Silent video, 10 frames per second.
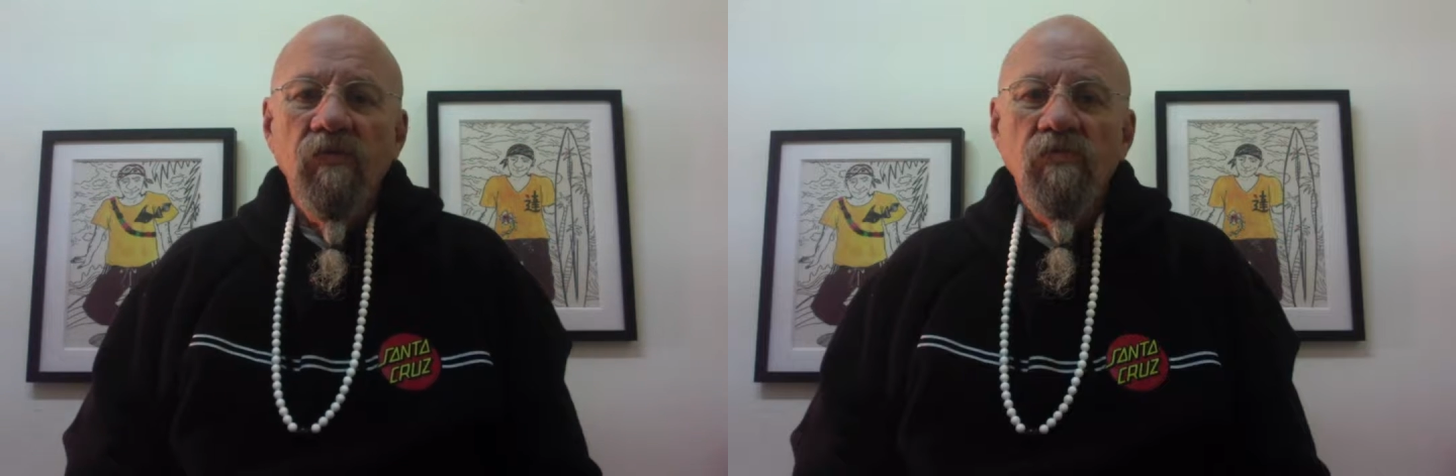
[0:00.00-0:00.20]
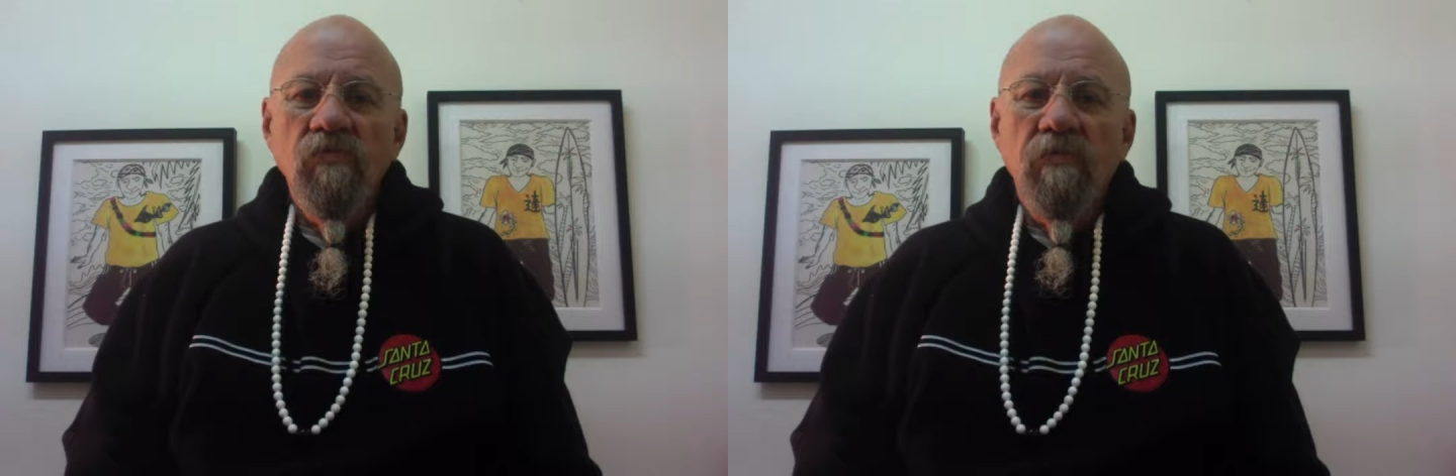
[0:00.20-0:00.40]

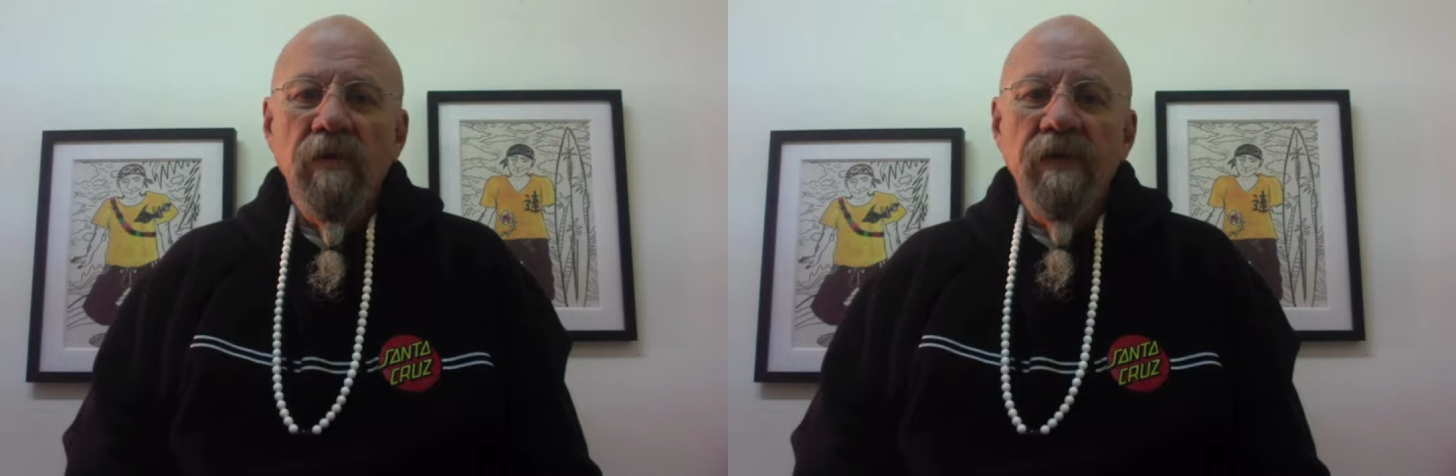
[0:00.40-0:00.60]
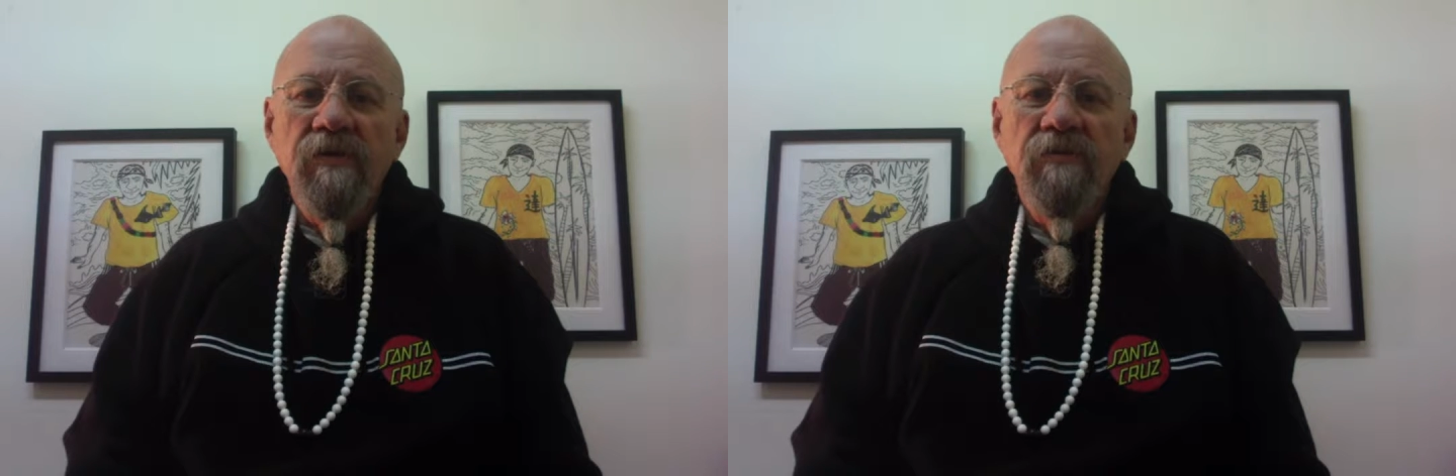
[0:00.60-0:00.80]

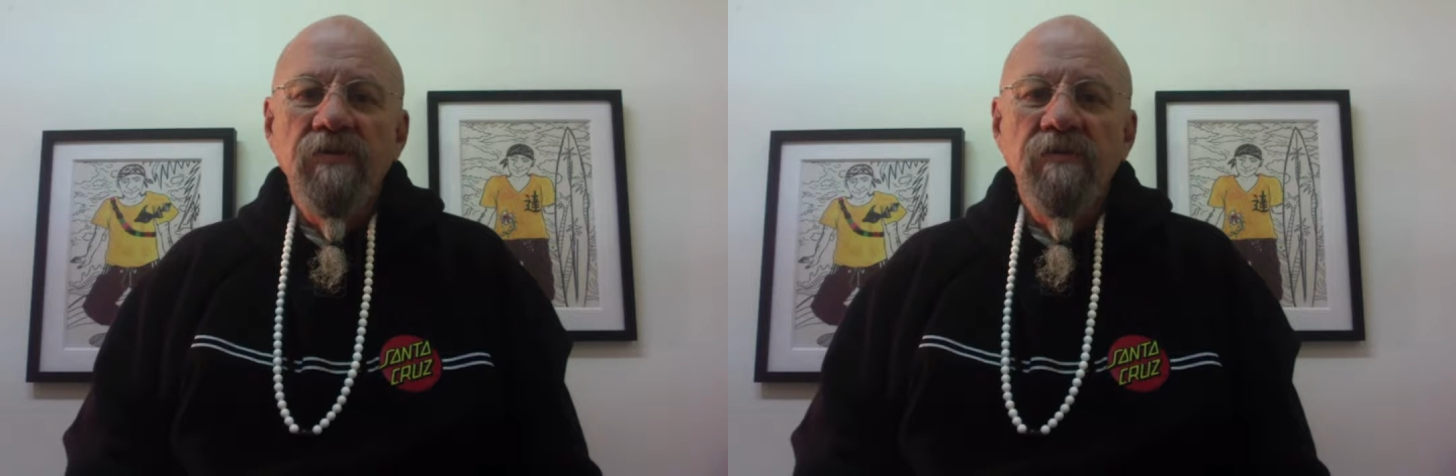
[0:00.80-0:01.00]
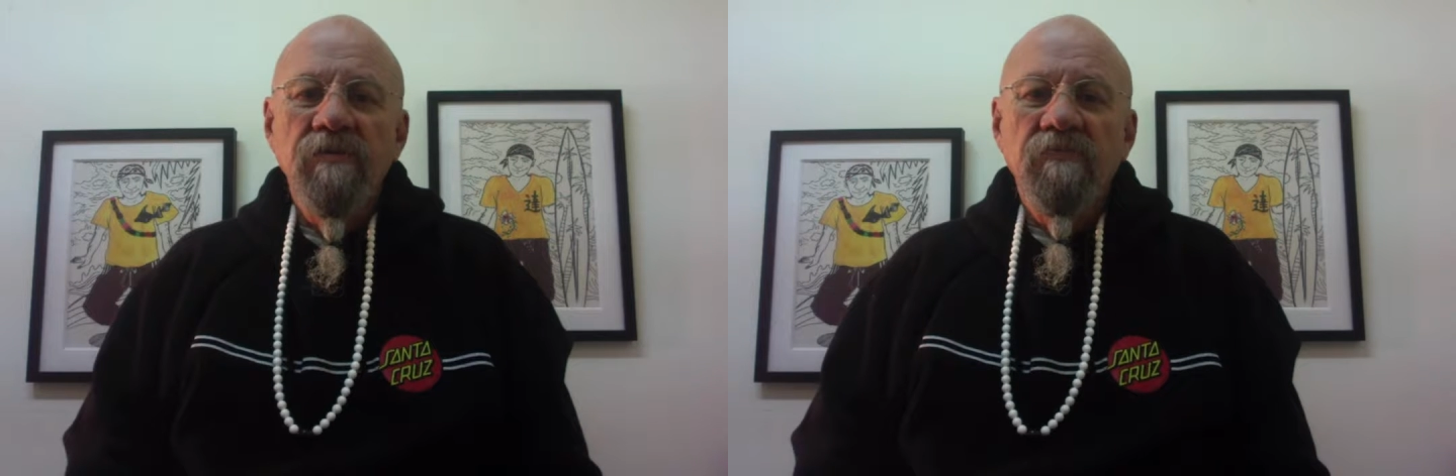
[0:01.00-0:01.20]
Surrender
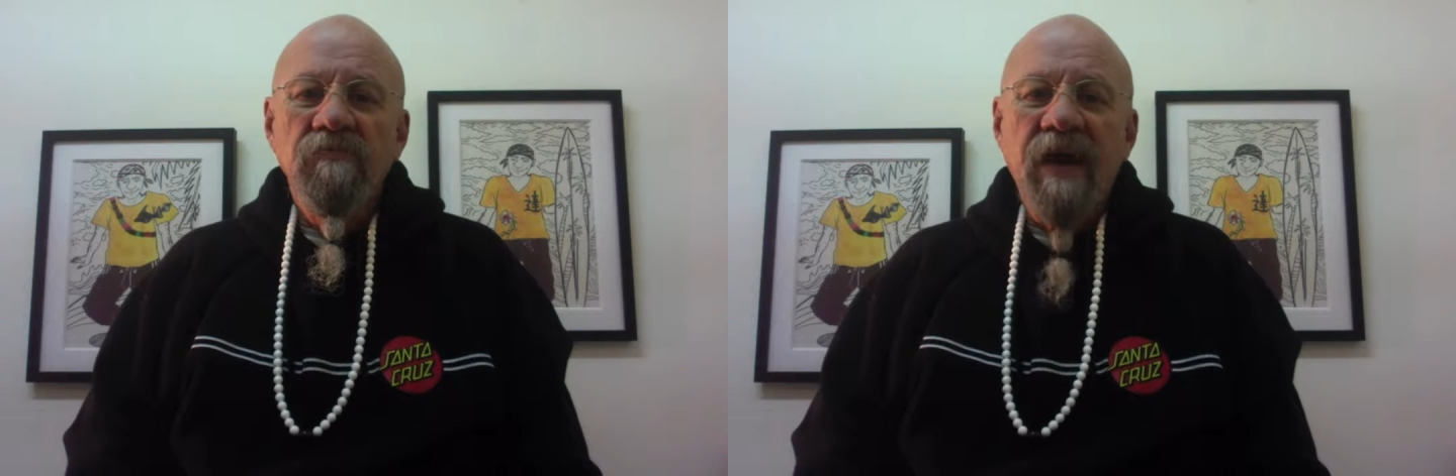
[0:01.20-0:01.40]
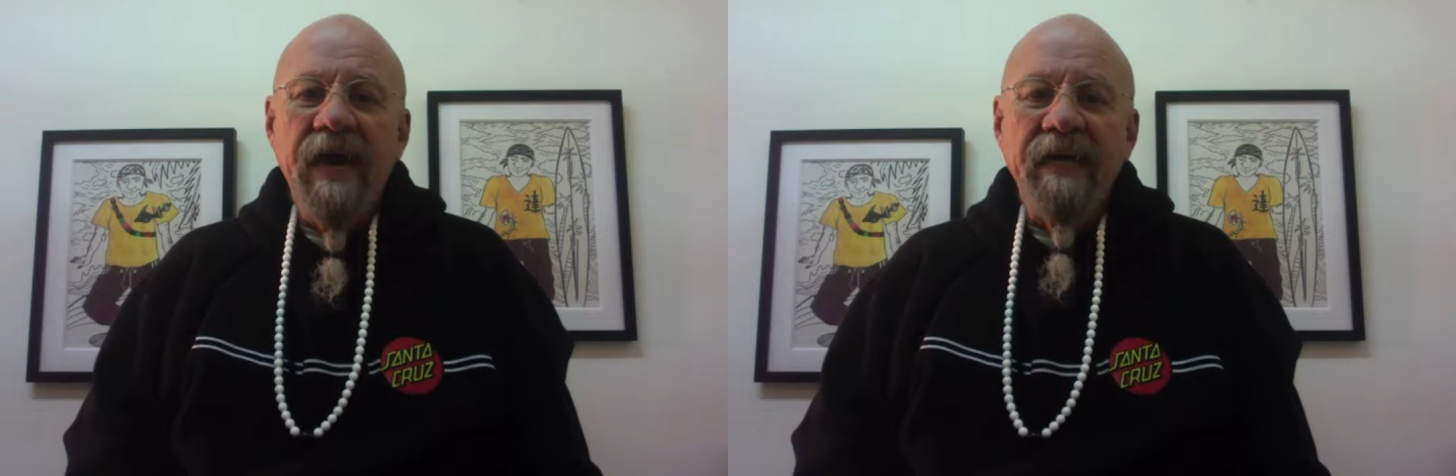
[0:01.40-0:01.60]
to the
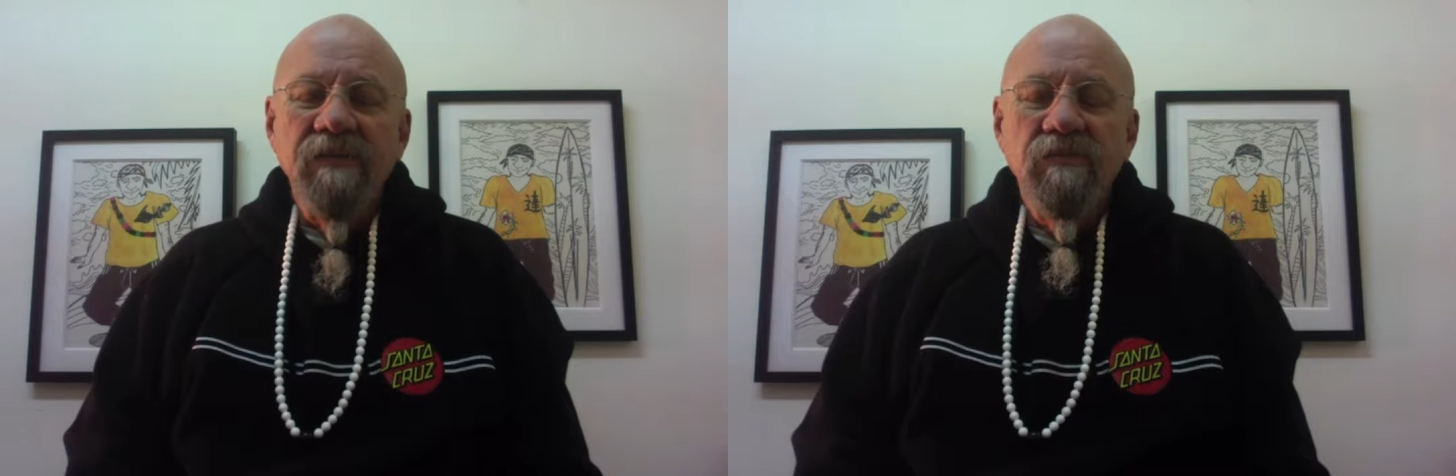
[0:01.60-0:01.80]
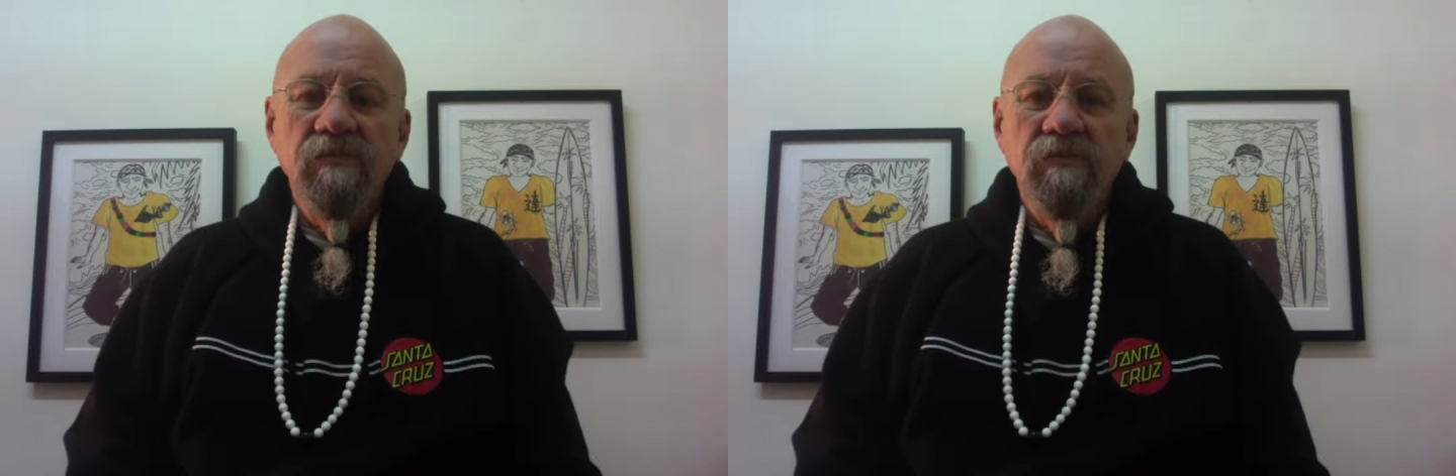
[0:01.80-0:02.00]

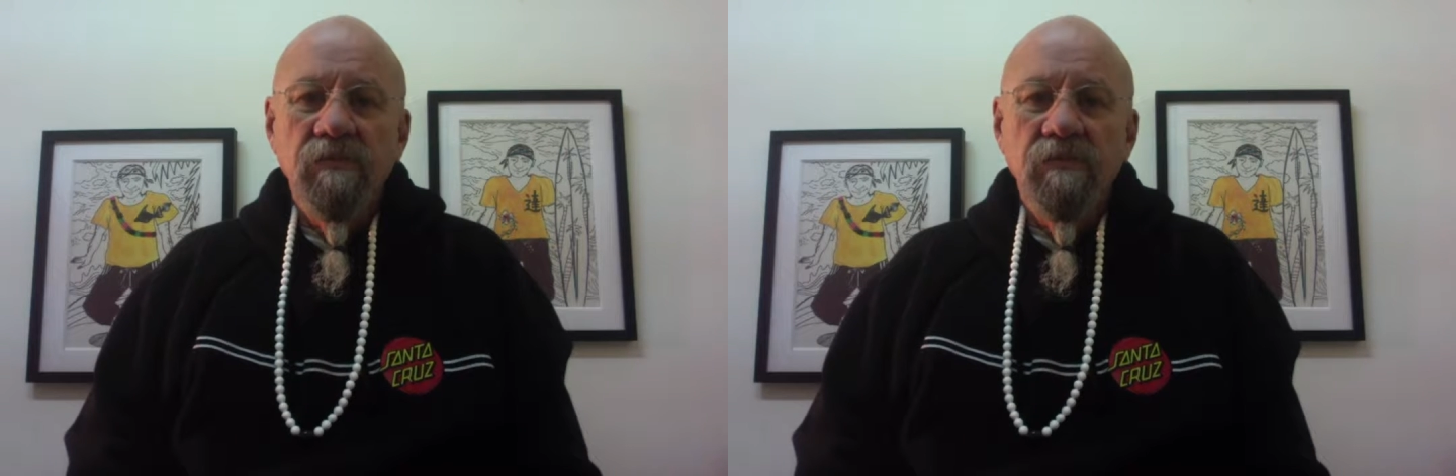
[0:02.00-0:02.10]
fact